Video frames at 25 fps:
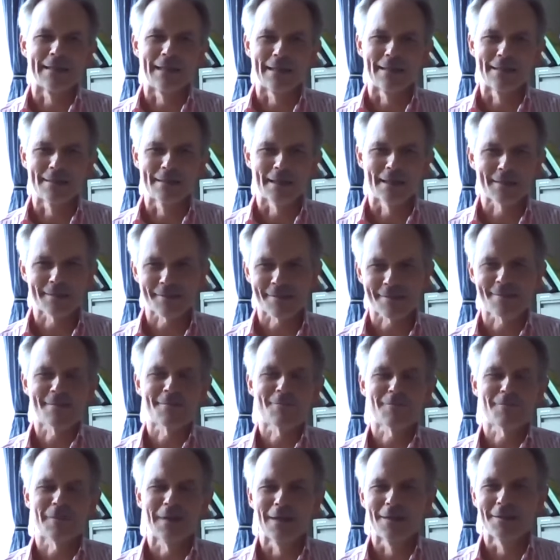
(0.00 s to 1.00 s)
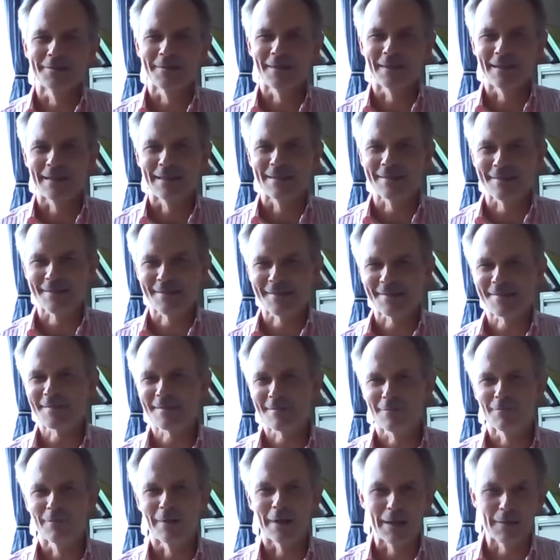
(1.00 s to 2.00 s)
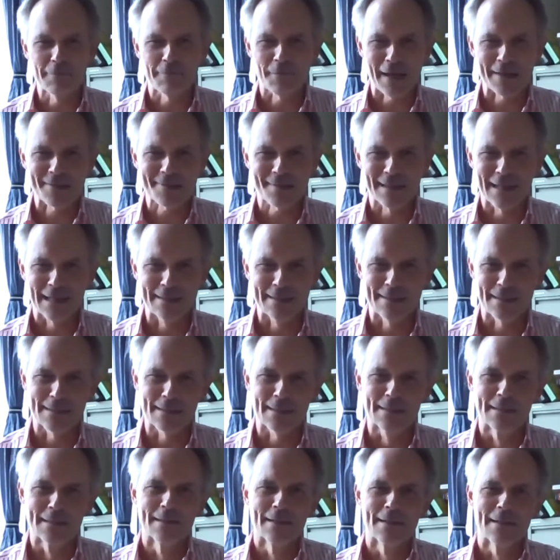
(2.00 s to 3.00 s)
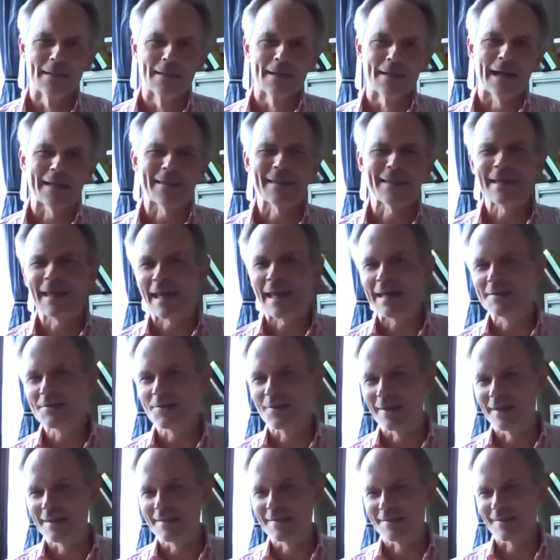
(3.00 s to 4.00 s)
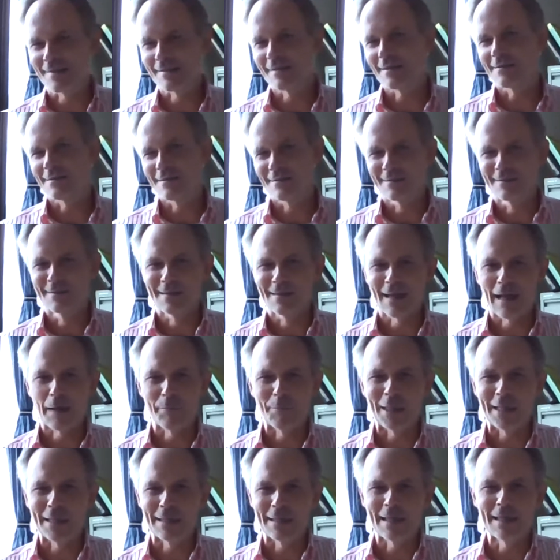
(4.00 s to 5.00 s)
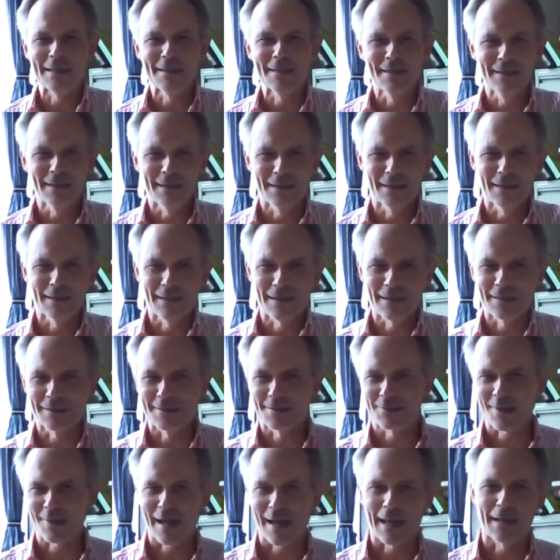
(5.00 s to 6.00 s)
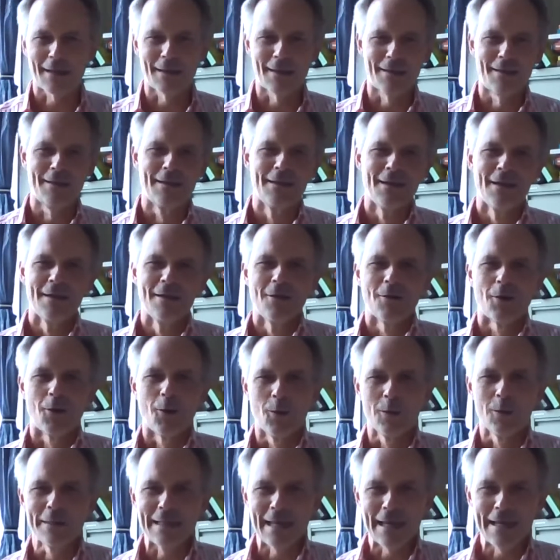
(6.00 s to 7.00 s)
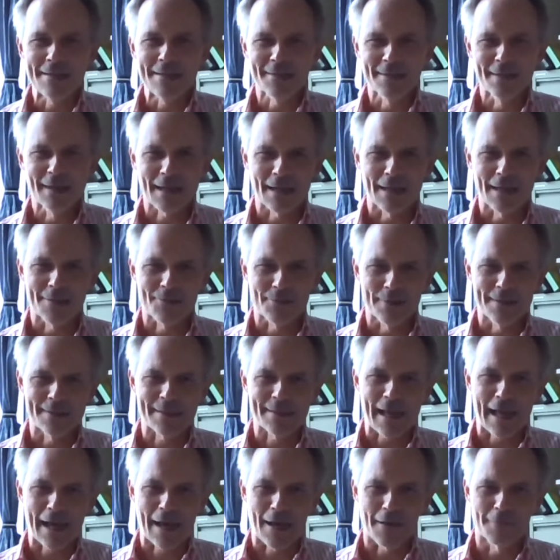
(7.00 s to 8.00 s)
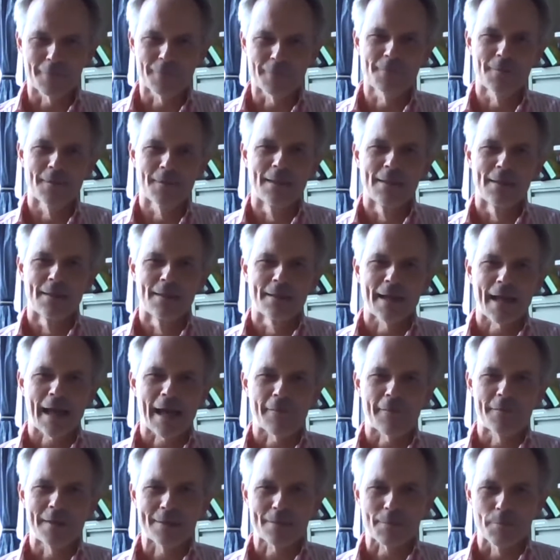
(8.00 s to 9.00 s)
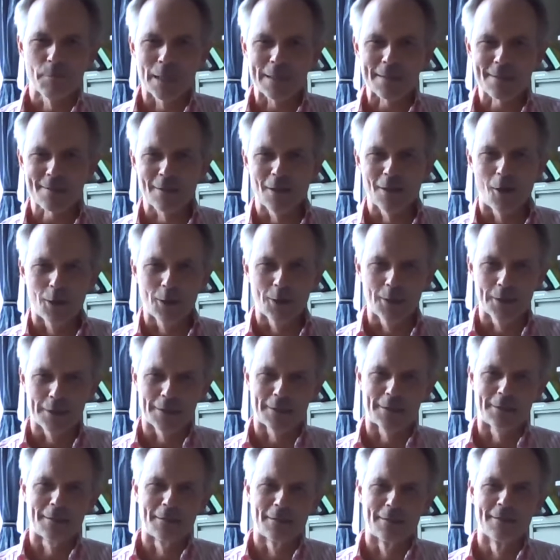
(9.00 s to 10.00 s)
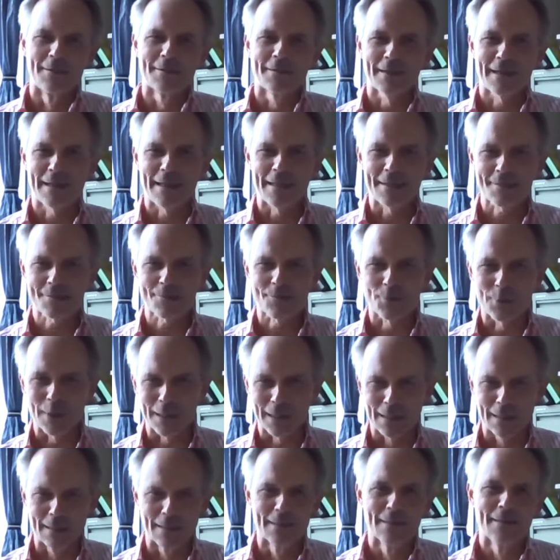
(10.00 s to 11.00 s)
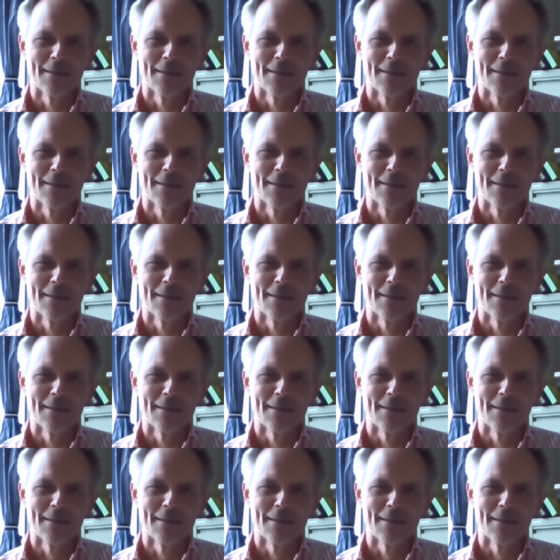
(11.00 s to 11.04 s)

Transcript: then just felt that it's very fascinating. I think Asia is, I mean, India, China, all the Asian countries have have this much longer history.